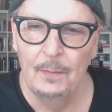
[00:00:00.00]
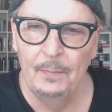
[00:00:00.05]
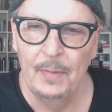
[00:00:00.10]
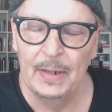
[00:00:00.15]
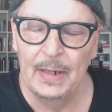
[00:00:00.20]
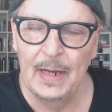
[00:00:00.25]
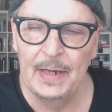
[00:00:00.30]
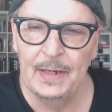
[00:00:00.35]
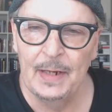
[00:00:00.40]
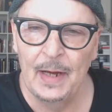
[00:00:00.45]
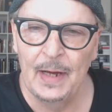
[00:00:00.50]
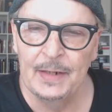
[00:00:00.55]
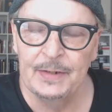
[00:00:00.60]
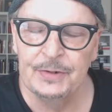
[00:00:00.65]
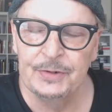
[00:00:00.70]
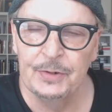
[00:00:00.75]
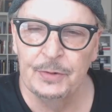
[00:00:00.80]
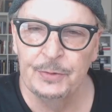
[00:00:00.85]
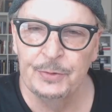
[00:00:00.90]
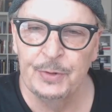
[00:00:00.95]
But I
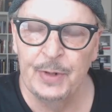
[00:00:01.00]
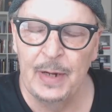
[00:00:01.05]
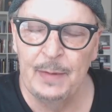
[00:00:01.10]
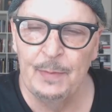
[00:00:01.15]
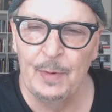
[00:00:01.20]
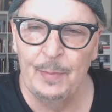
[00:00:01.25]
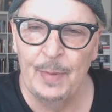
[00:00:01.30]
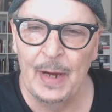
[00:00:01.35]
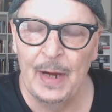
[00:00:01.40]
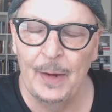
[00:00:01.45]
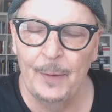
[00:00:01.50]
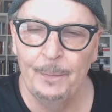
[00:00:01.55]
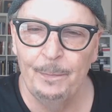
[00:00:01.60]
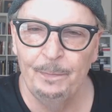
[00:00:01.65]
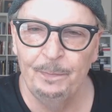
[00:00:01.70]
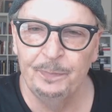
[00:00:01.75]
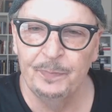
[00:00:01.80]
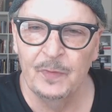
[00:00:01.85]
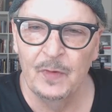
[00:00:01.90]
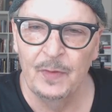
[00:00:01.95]
still dream about
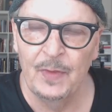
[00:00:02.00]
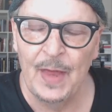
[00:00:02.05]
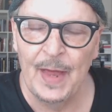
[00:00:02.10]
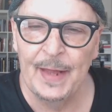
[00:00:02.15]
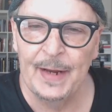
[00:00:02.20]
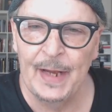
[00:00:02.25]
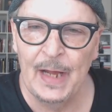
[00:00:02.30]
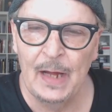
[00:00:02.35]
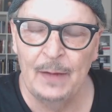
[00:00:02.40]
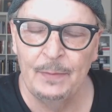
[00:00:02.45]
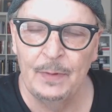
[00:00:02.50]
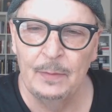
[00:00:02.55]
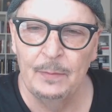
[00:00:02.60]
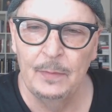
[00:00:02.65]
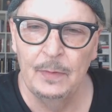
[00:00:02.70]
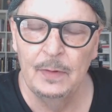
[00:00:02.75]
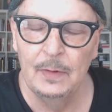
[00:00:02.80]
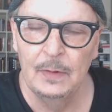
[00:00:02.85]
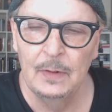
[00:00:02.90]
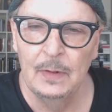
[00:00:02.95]
that
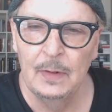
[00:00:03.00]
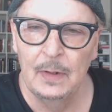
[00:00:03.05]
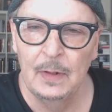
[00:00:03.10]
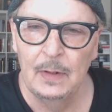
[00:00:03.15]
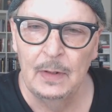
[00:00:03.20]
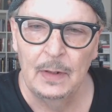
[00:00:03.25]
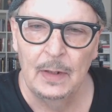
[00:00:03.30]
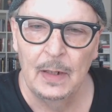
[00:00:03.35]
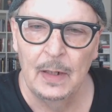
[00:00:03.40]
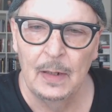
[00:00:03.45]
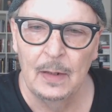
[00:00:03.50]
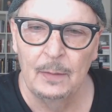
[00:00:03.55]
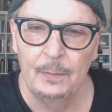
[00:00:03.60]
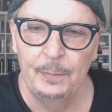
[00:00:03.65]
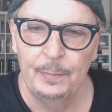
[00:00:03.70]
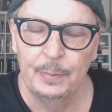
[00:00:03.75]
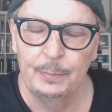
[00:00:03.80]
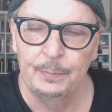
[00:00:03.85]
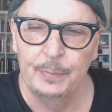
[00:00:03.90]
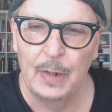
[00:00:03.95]
album,
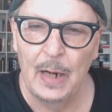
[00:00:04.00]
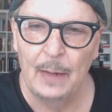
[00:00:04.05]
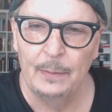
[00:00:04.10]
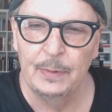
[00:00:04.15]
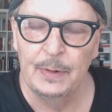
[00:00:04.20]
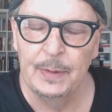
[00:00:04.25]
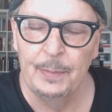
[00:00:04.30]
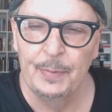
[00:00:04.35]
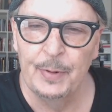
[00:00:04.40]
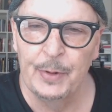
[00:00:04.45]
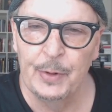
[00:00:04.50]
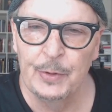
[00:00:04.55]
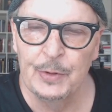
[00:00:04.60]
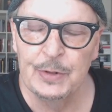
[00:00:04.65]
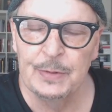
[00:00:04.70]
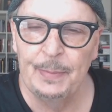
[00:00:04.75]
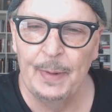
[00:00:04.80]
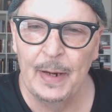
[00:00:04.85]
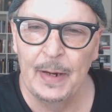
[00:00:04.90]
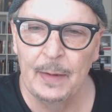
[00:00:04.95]
probably
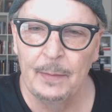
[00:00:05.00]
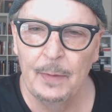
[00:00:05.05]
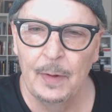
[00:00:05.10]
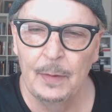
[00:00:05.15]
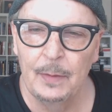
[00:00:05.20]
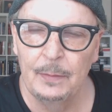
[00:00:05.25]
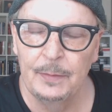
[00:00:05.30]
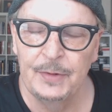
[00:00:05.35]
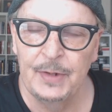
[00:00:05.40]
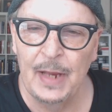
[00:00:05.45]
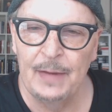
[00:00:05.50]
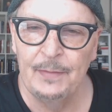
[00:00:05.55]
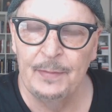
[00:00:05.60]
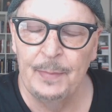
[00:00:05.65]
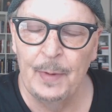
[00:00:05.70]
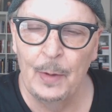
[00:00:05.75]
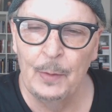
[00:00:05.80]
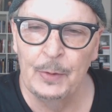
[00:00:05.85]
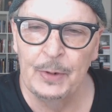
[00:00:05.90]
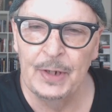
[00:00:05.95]
produced by
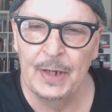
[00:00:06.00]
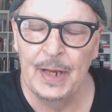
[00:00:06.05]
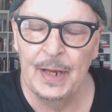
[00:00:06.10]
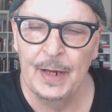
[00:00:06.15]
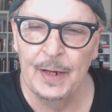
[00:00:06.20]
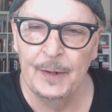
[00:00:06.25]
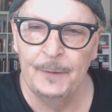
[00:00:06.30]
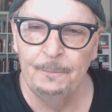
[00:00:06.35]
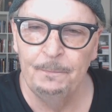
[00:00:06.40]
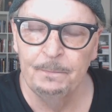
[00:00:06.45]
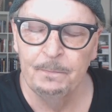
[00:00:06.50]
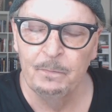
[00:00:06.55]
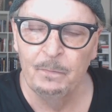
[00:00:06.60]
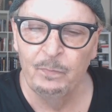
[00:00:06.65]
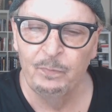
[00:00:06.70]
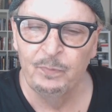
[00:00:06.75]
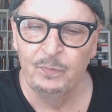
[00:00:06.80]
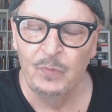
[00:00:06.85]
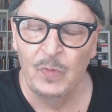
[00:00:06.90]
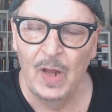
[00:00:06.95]
David Bowie again,
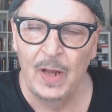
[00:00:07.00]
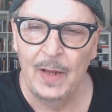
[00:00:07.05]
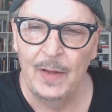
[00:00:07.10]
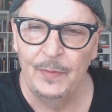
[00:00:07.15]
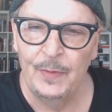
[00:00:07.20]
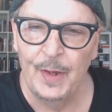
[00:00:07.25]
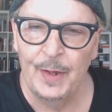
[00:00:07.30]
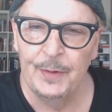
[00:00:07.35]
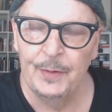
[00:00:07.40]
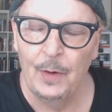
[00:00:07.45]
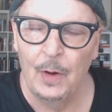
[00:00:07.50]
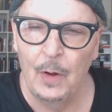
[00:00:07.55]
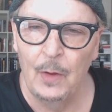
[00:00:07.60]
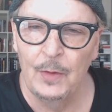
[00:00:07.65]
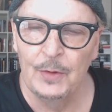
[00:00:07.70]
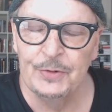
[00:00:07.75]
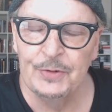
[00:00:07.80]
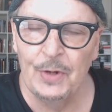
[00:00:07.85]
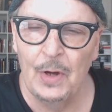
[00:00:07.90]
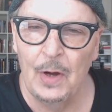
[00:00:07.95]
and then
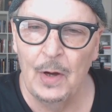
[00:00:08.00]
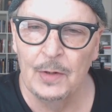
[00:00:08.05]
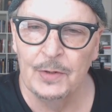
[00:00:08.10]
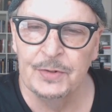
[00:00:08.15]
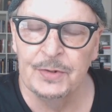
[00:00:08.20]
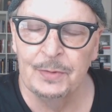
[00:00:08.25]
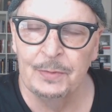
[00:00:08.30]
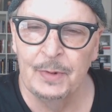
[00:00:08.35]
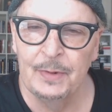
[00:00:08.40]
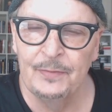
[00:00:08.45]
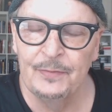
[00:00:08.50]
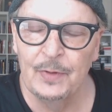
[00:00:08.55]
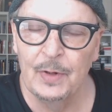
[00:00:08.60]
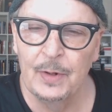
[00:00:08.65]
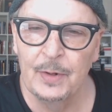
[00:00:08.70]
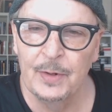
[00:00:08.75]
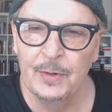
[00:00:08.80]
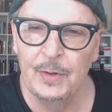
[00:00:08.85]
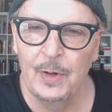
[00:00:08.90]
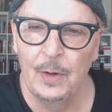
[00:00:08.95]
all the songs that we've
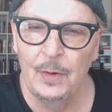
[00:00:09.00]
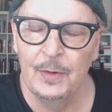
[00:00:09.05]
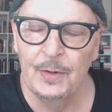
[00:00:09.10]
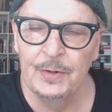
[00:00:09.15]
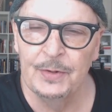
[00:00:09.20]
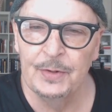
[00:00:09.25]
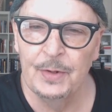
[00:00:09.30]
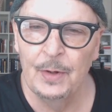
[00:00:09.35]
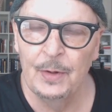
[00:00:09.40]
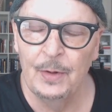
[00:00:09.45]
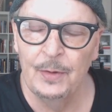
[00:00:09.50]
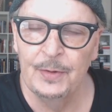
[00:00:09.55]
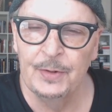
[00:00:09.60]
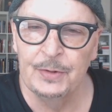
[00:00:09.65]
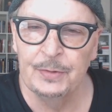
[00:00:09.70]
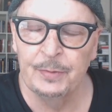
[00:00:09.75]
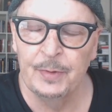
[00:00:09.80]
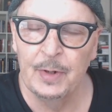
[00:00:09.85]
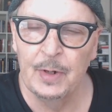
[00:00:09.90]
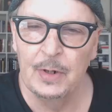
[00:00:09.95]
heard in all
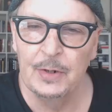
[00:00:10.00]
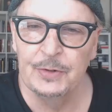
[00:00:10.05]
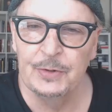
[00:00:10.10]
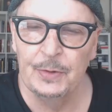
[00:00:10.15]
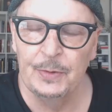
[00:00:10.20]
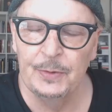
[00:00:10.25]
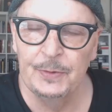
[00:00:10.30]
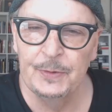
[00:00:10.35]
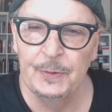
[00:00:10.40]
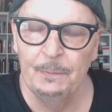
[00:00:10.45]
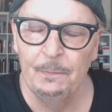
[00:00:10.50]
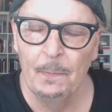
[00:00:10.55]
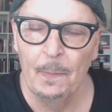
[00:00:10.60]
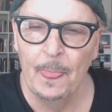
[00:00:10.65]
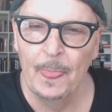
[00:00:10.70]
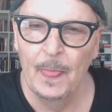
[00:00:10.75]
these rehearsals